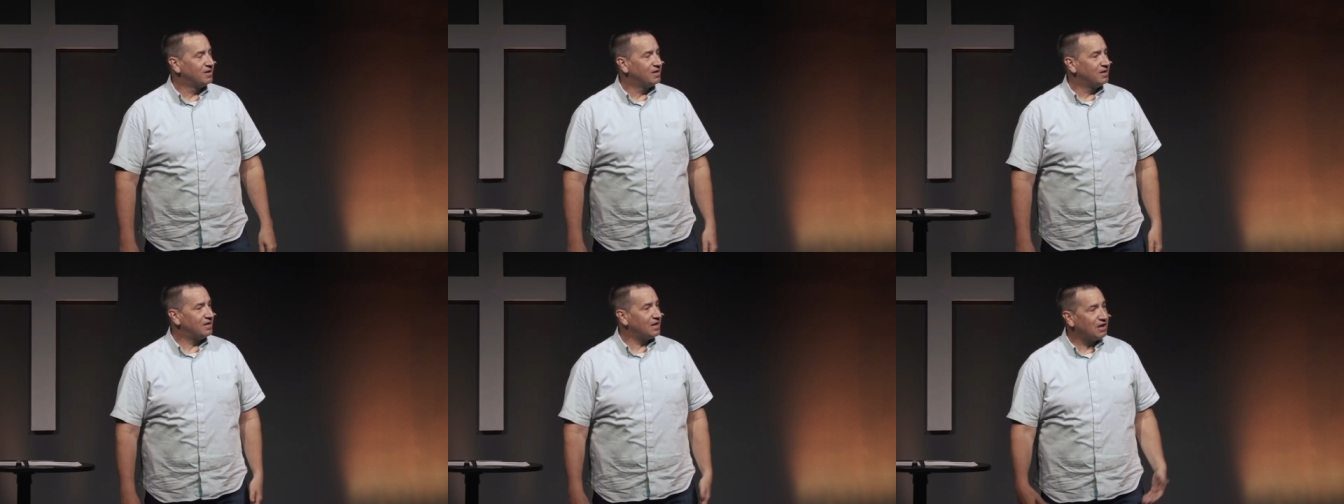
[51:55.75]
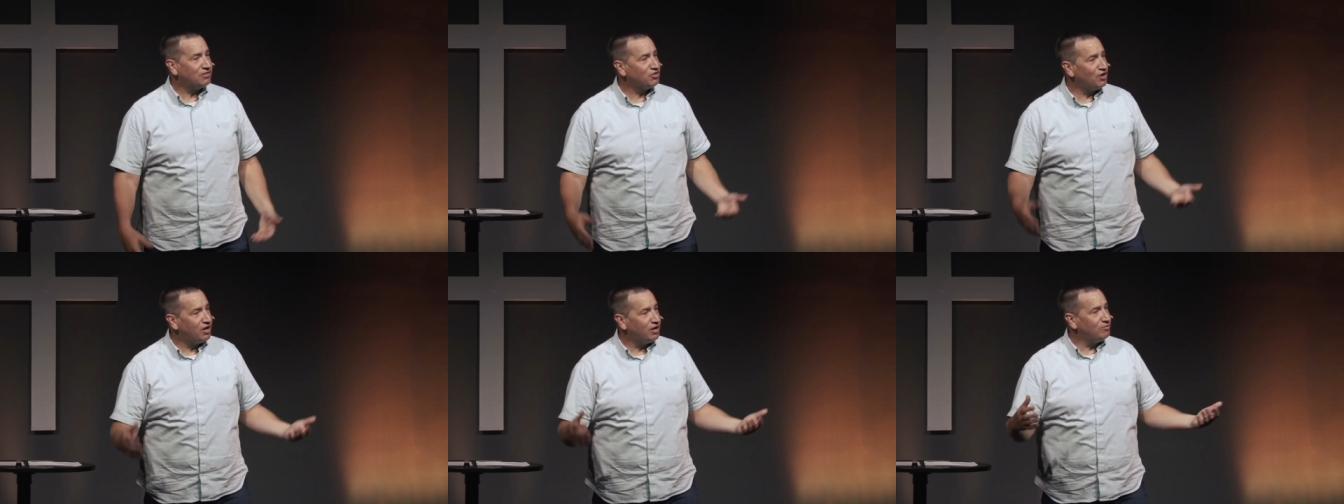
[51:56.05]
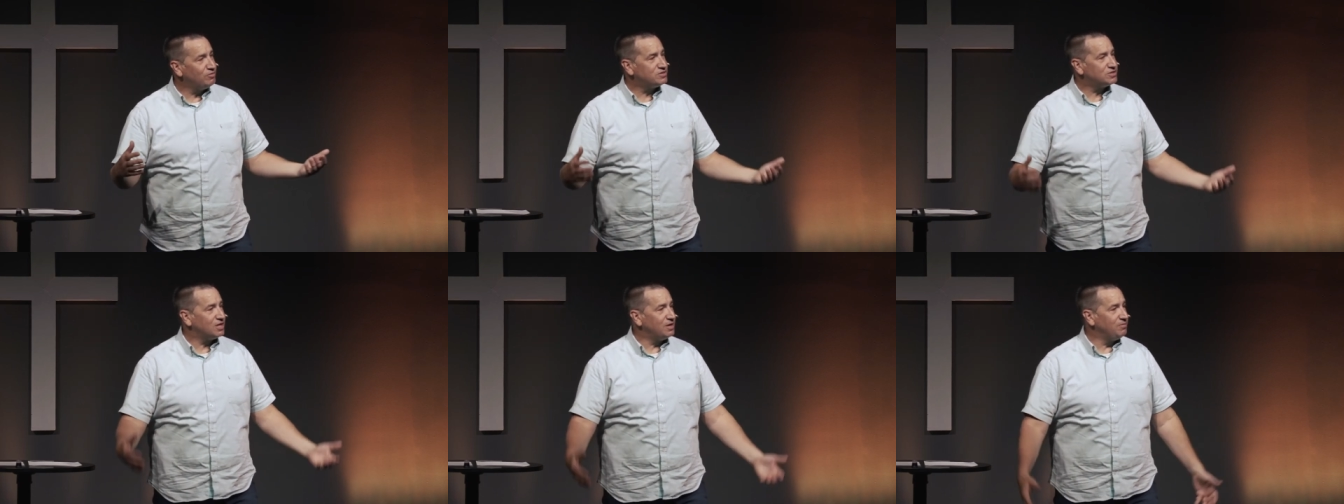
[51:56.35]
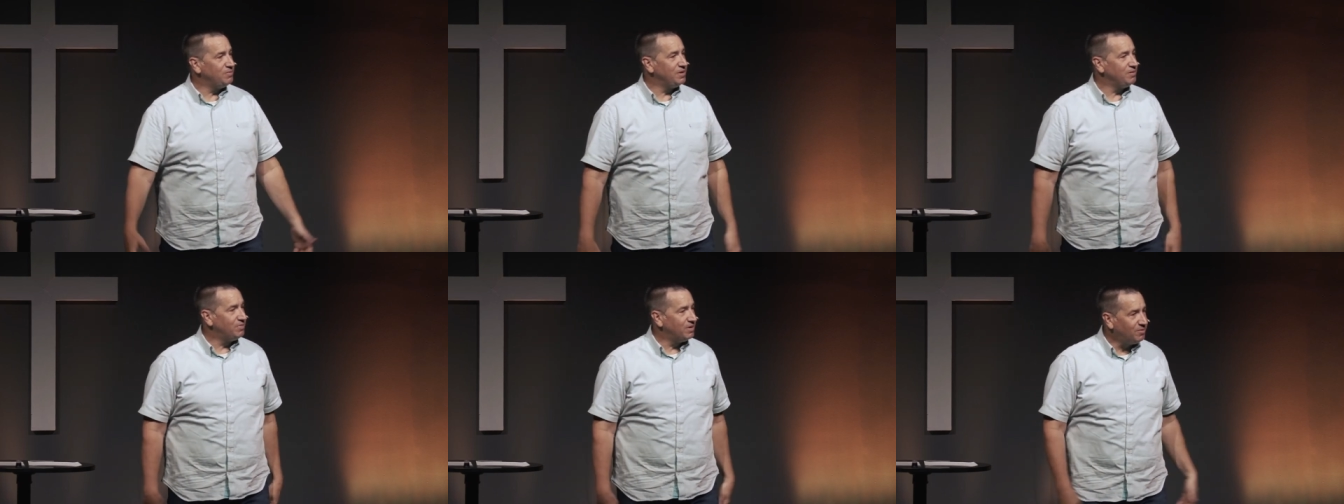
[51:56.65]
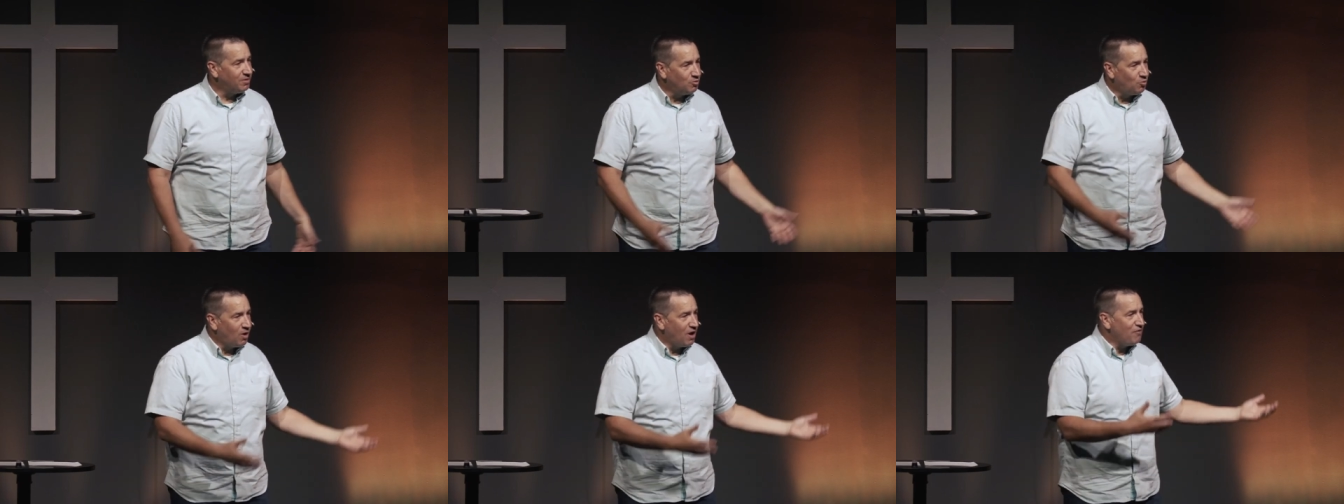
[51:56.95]
And I thought it was going to be, my
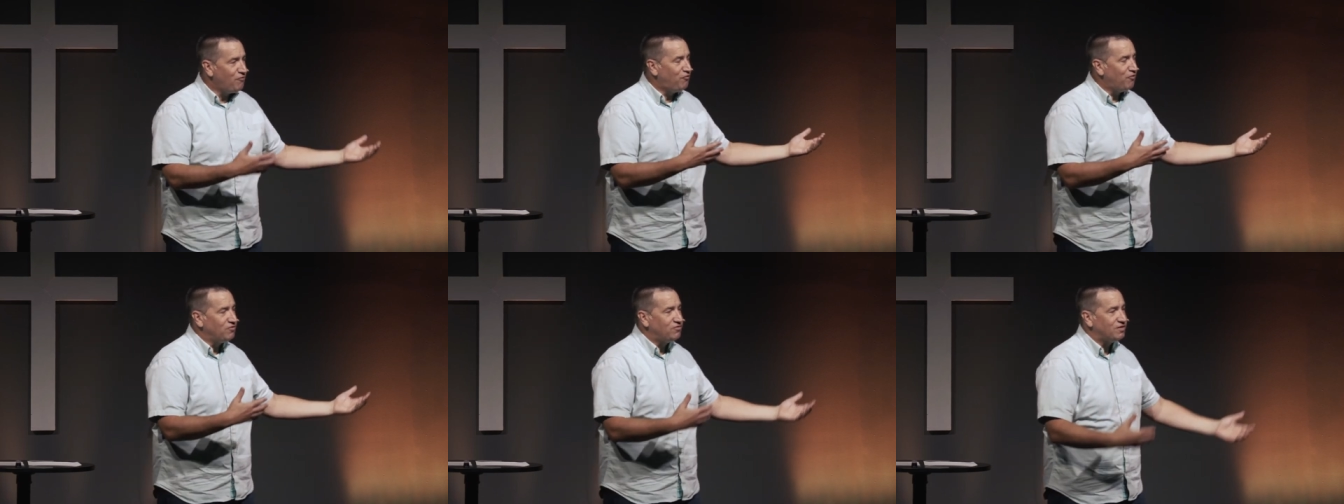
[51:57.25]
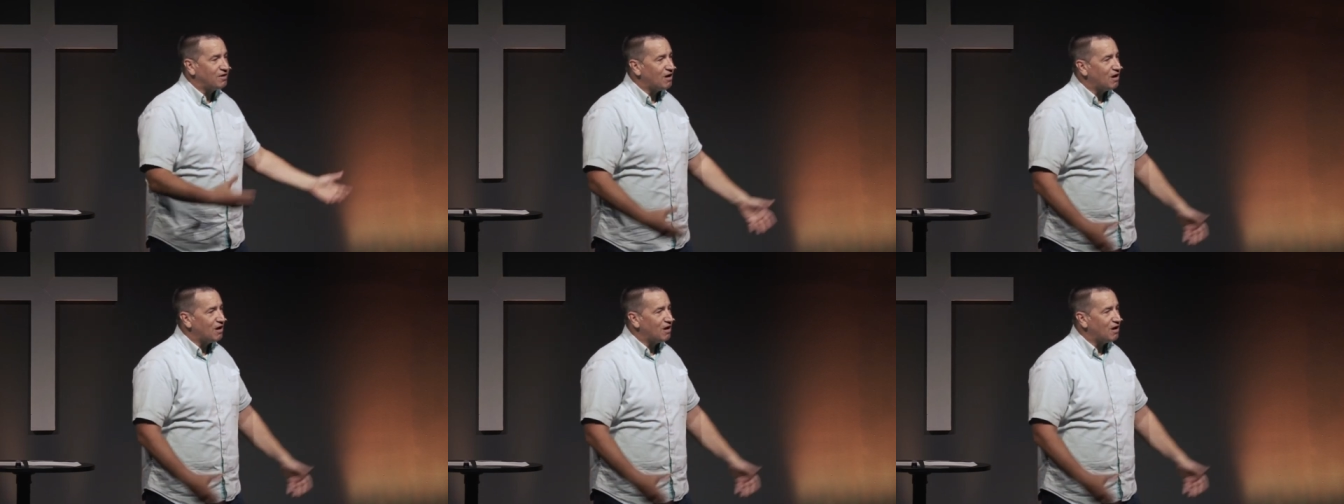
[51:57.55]
wife was there.